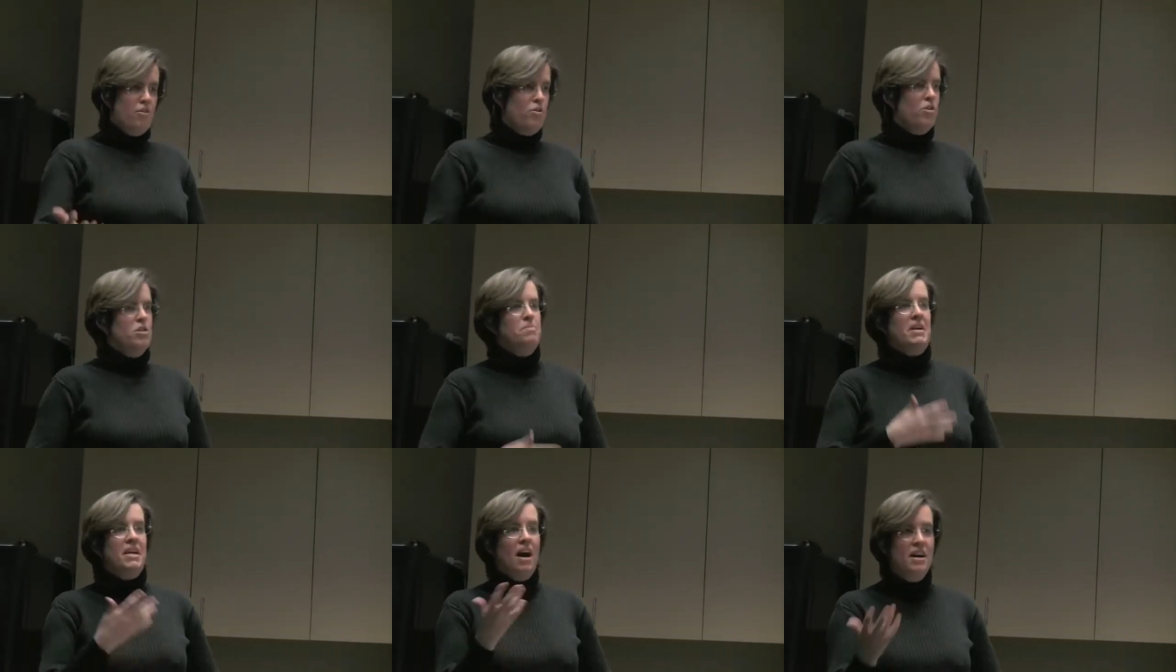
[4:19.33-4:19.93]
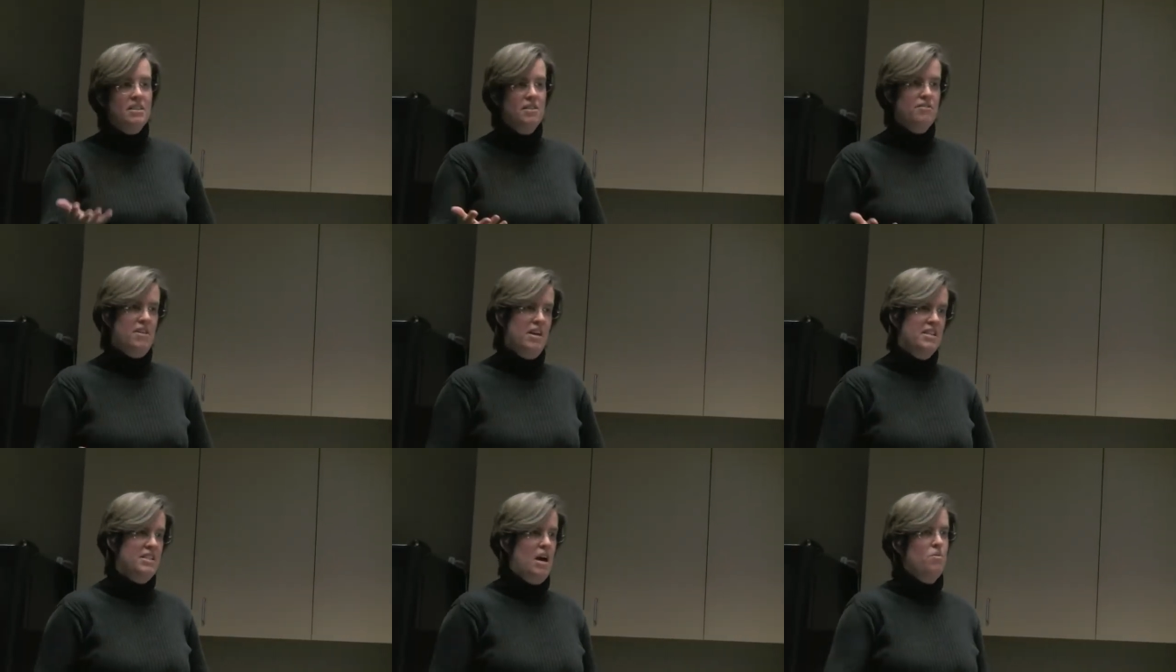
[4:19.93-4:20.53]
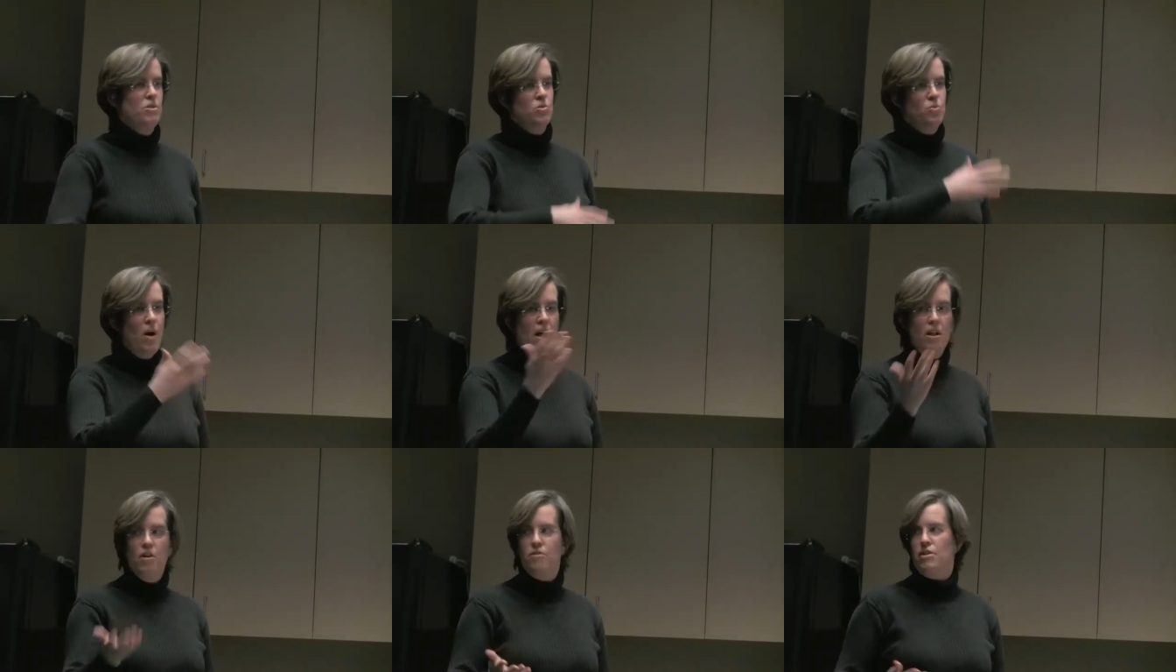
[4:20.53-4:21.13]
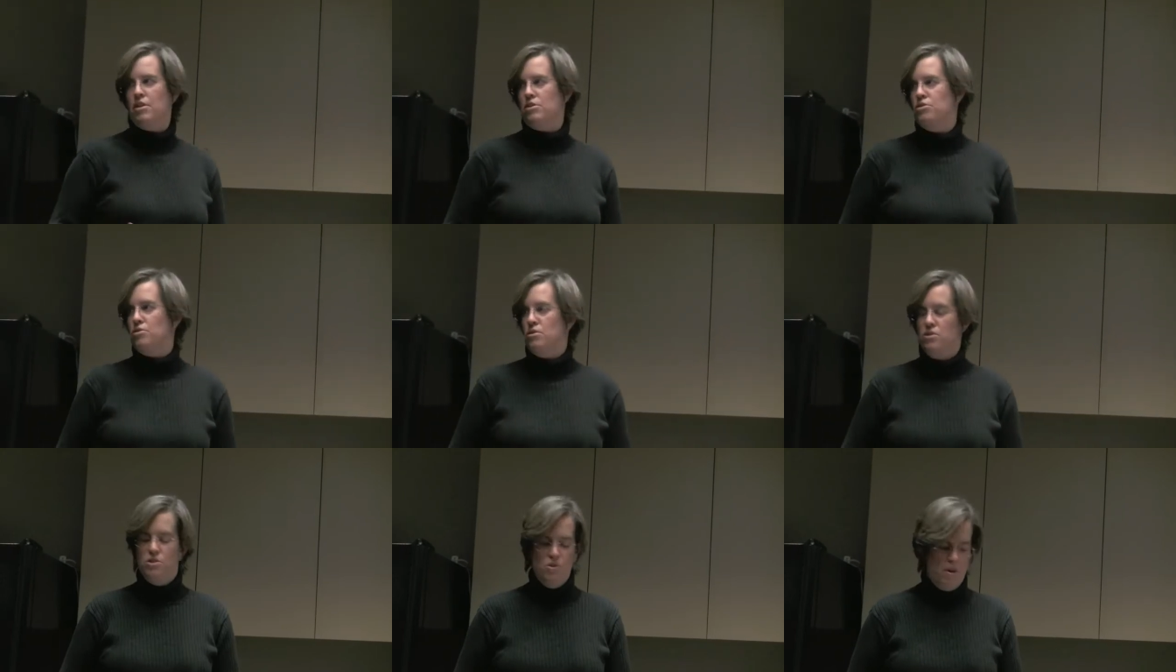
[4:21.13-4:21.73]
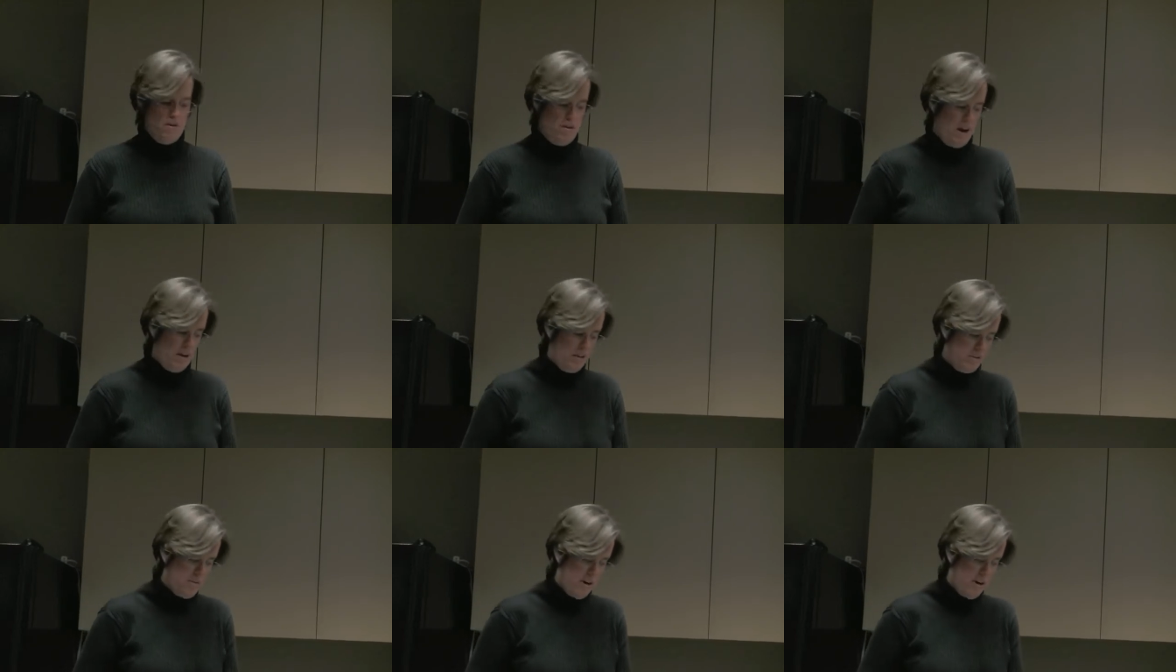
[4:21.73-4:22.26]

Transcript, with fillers: of course, because of this, I was well over the two hundred dollar